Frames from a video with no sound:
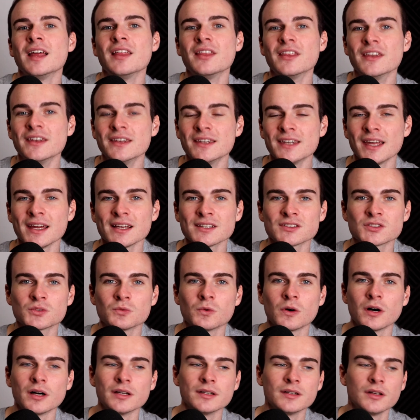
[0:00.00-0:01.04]
The next
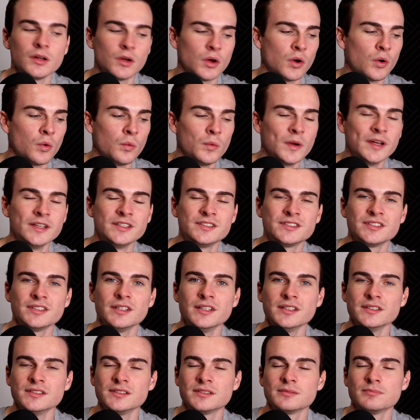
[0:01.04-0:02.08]
one, which
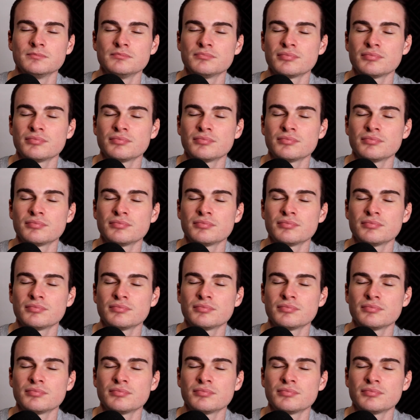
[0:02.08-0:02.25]
is